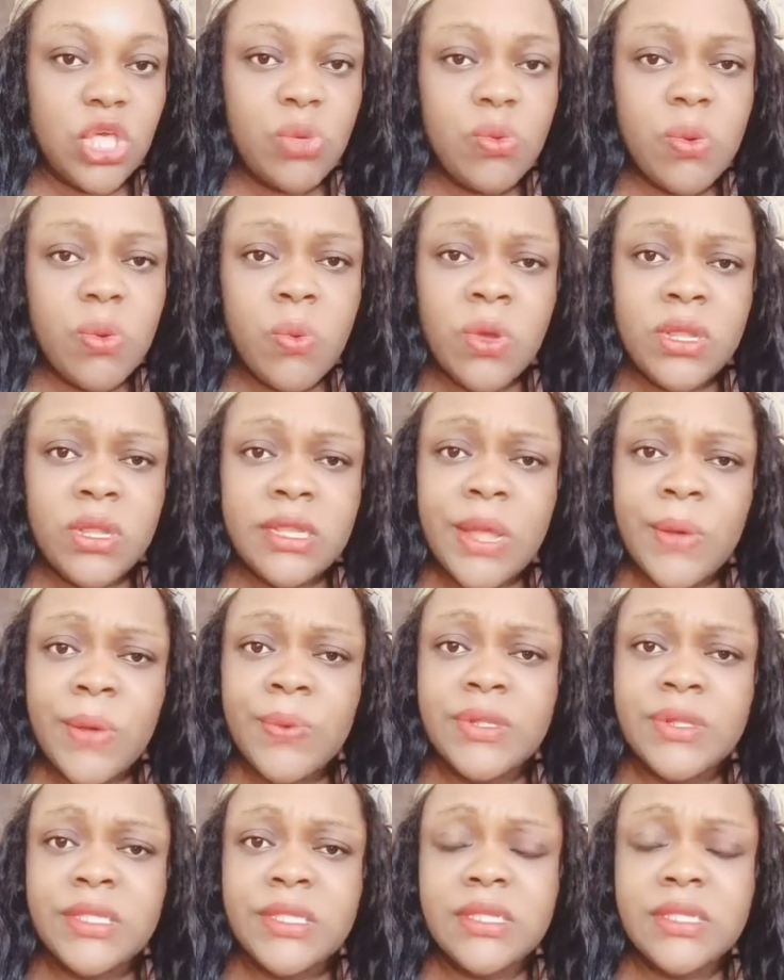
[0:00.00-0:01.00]
you wonder
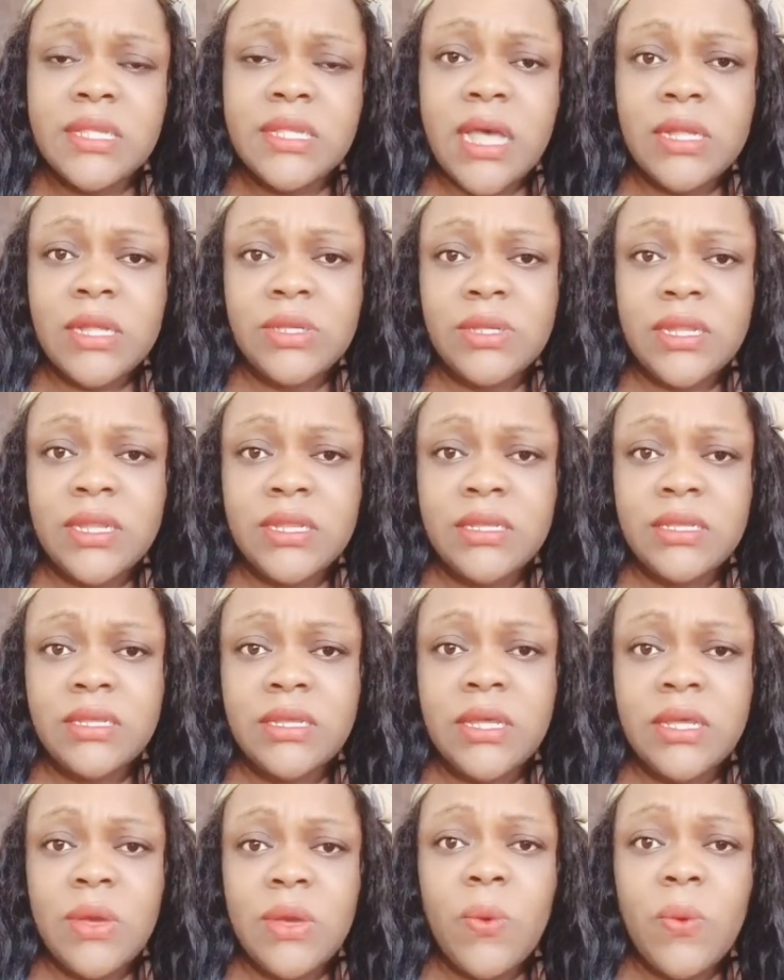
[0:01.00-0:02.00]
what is actually
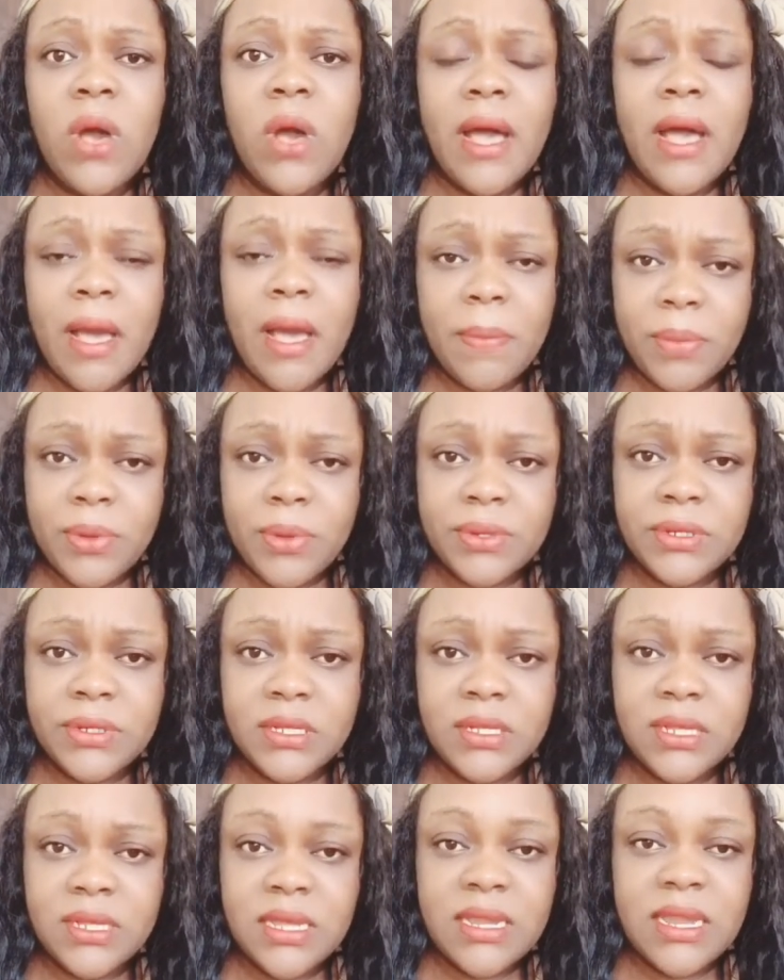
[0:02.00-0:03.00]
what happened
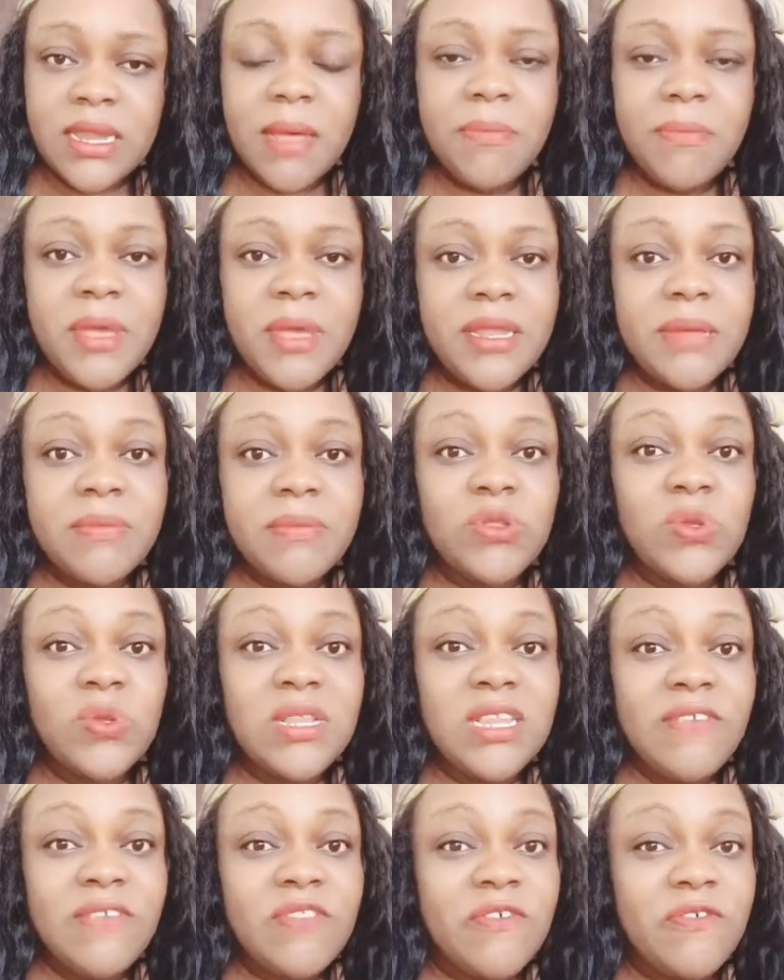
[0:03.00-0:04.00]
I made them to
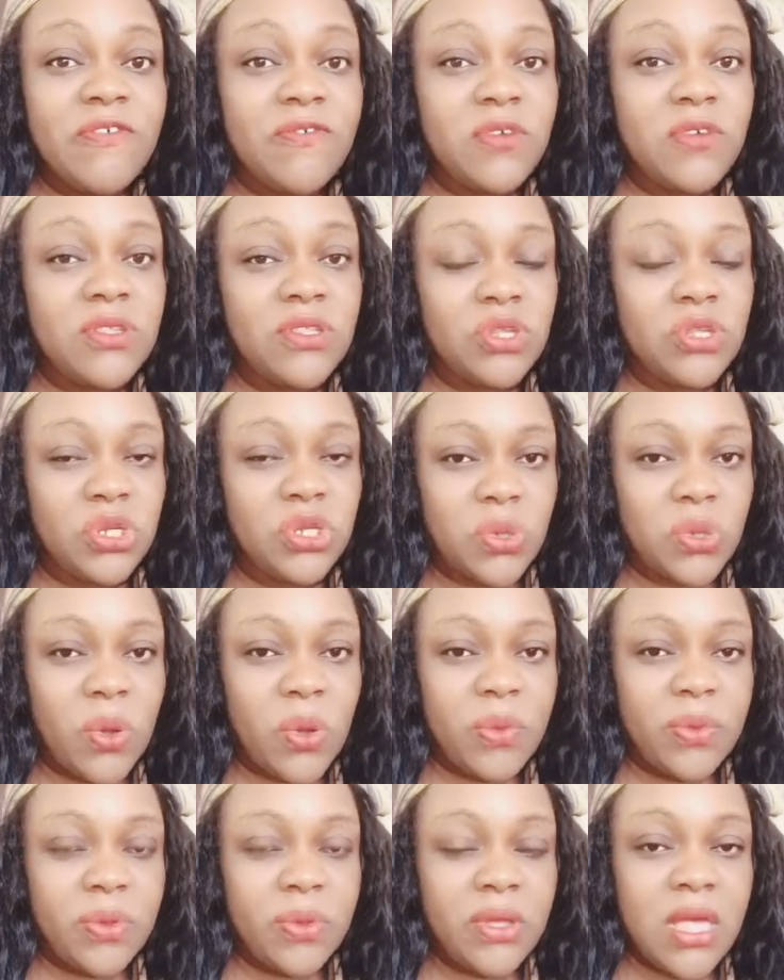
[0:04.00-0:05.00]
leave the first shop
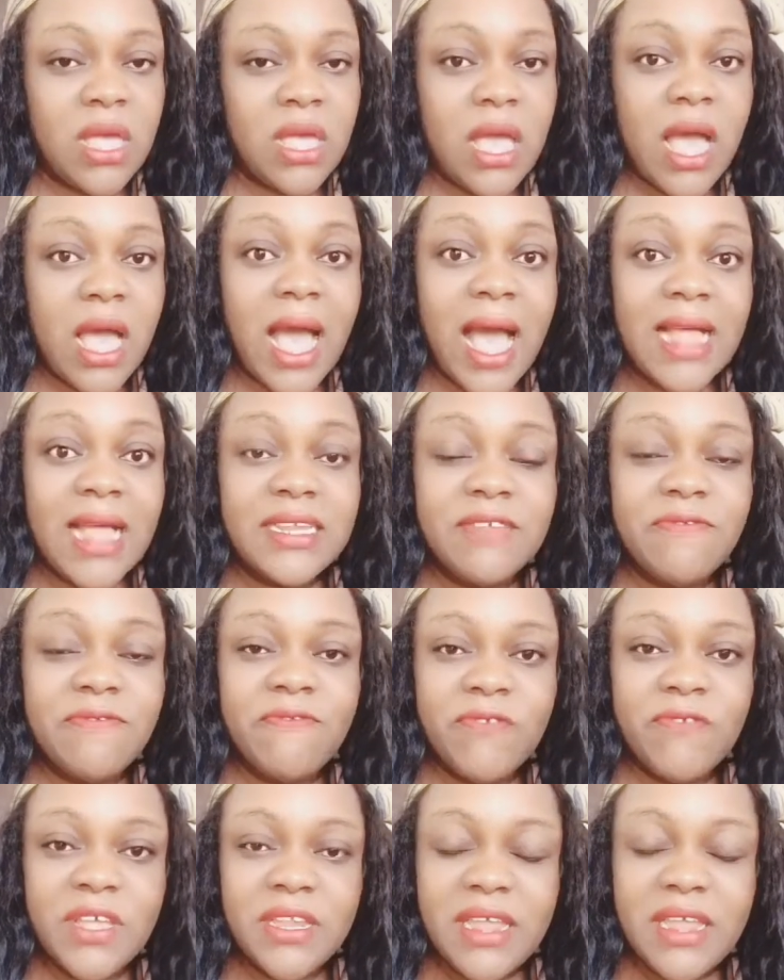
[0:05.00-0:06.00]
and
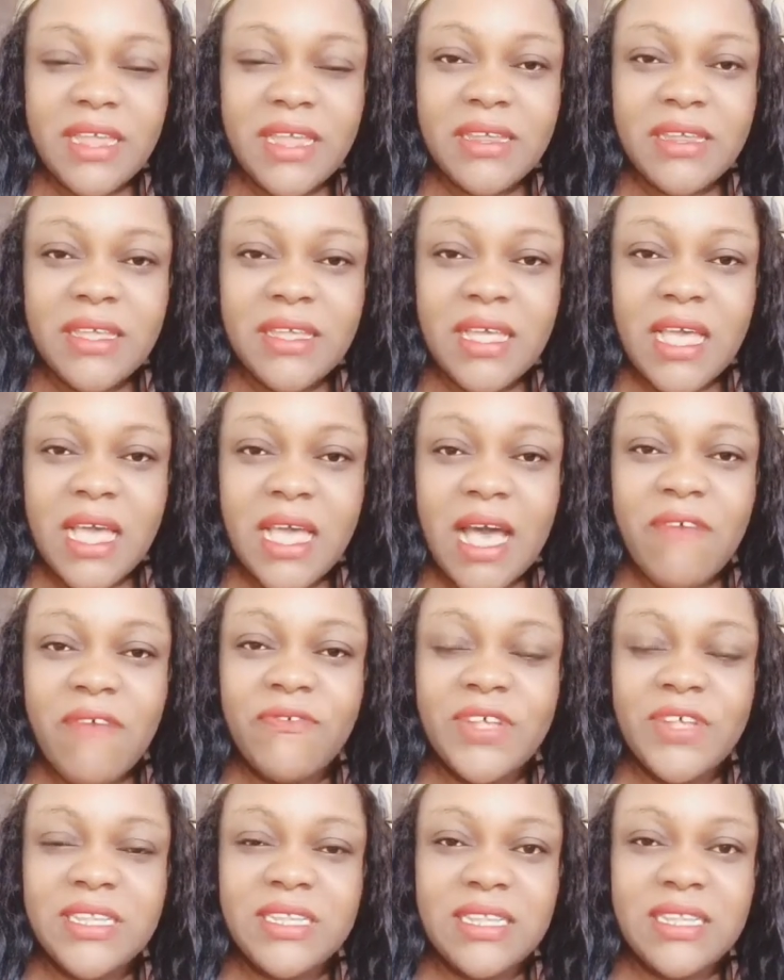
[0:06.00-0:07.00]
invaded and
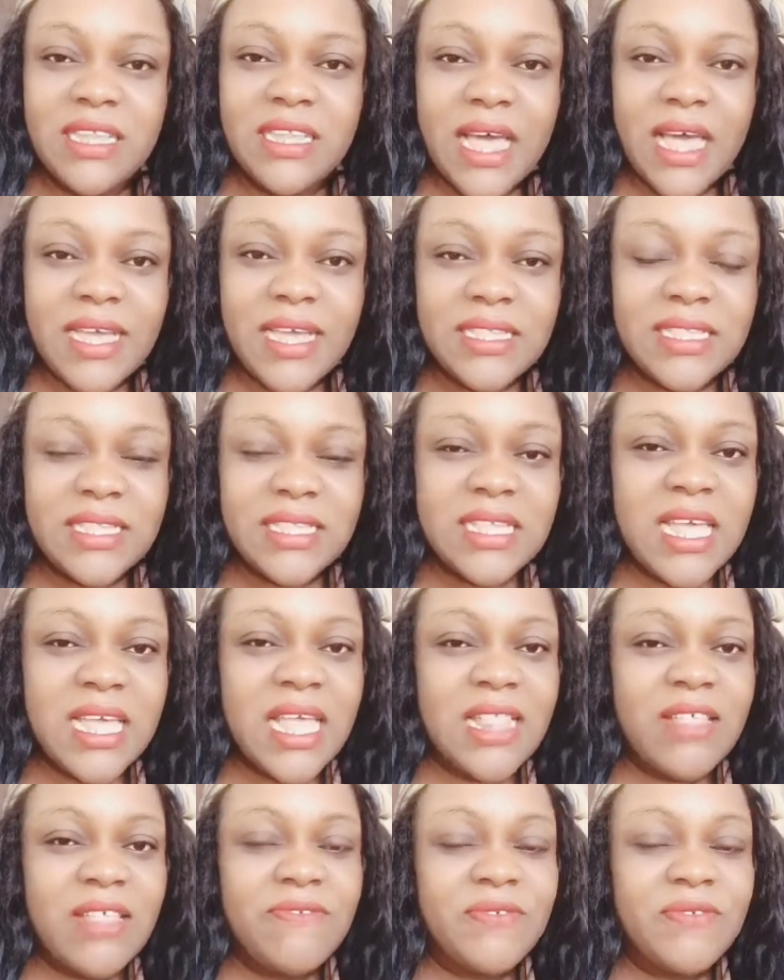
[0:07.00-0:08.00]
vandalized
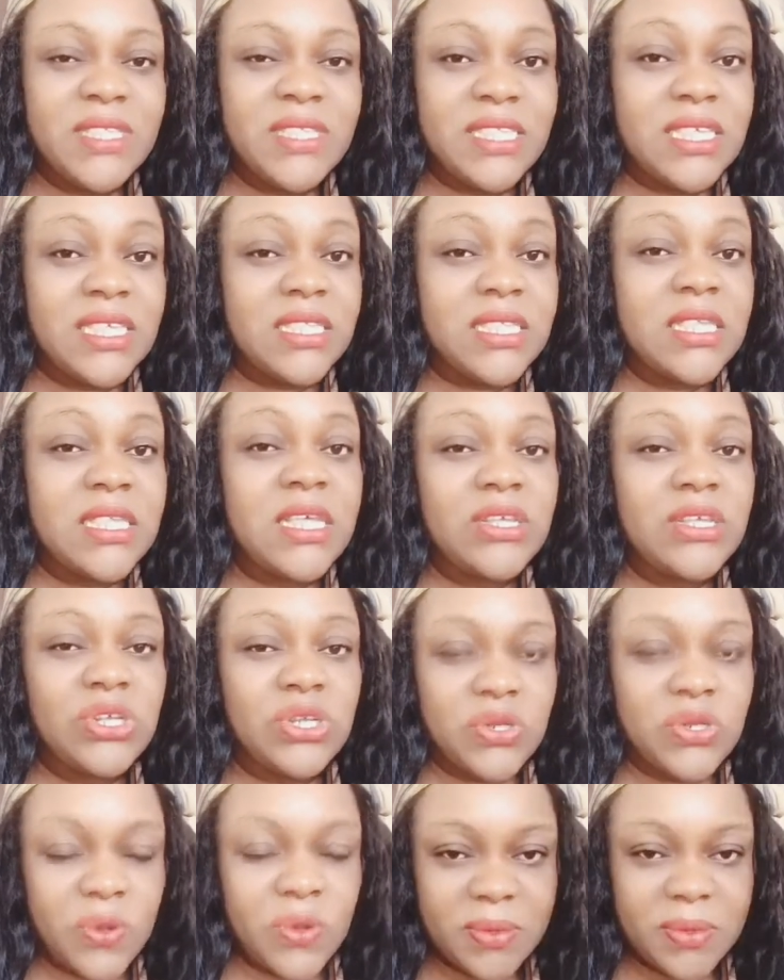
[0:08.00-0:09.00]
six
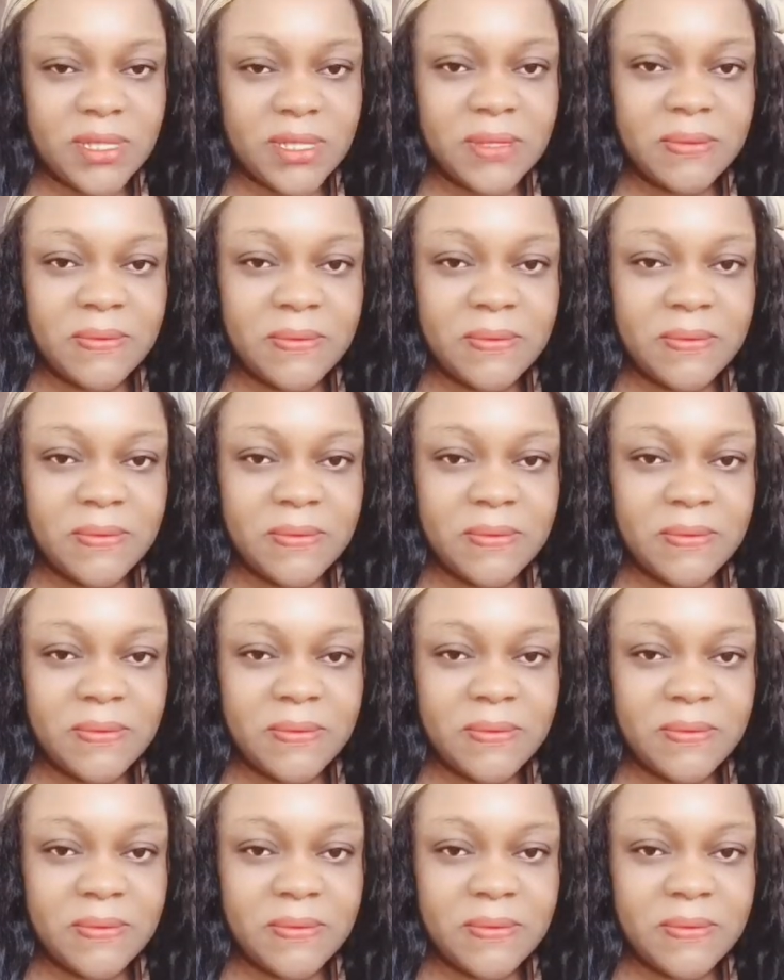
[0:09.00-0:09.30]
shops.